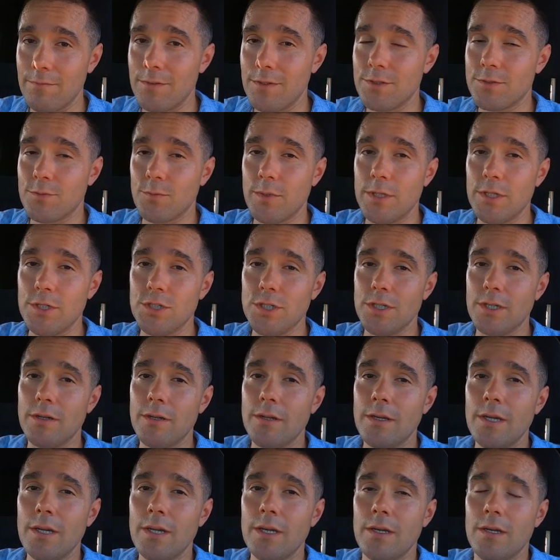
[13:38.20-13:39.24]
of this region.
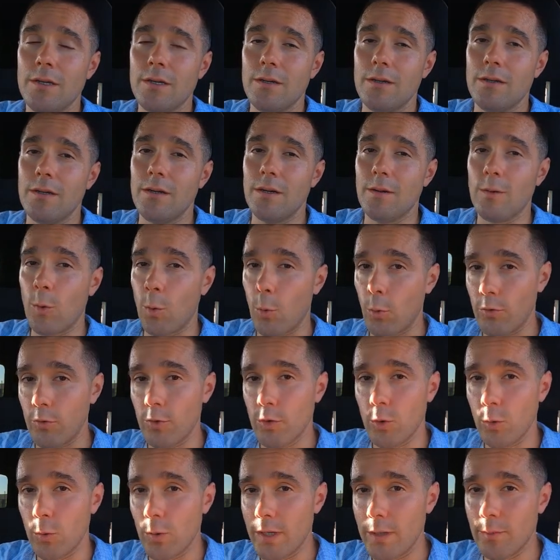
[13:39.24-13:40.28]
Uh,
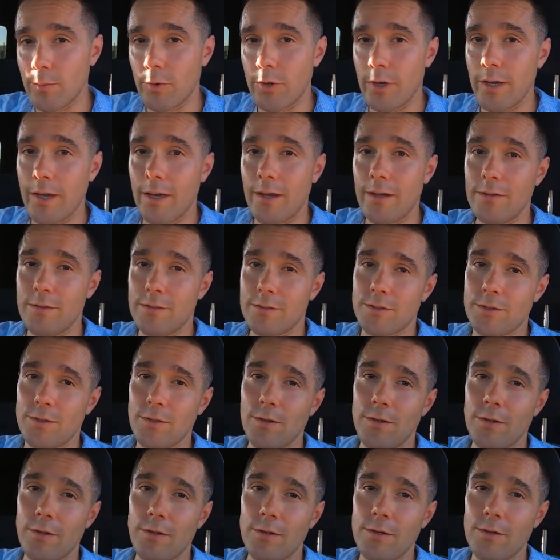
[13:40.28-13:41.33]
Oroweat bread is
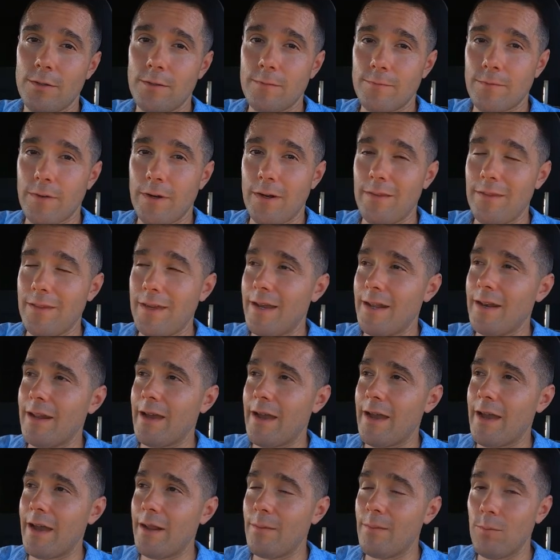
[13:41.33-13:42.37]
good. You can find that
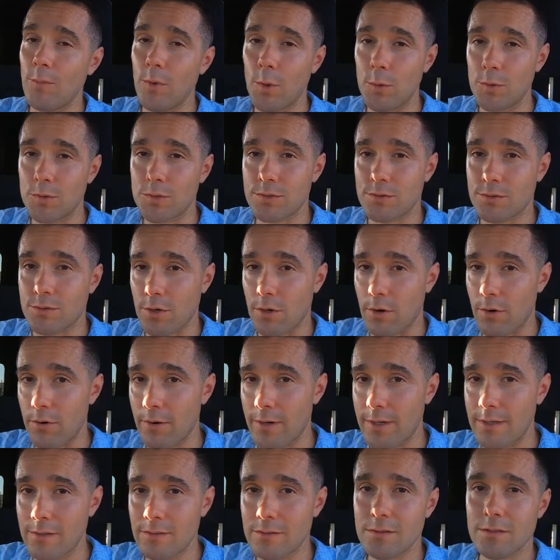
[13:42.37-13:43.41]
at most
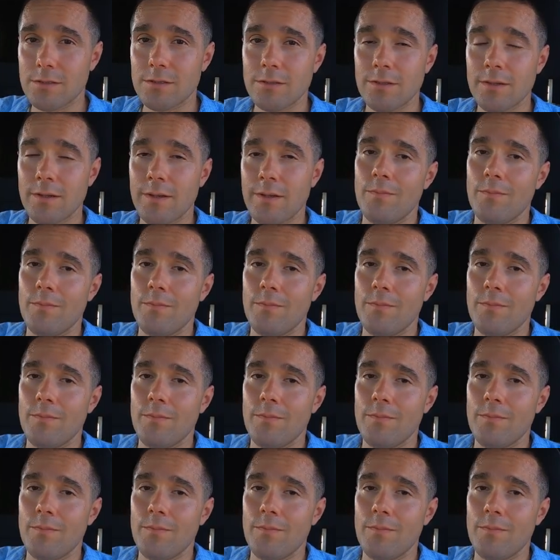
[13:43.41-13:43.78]
Targets.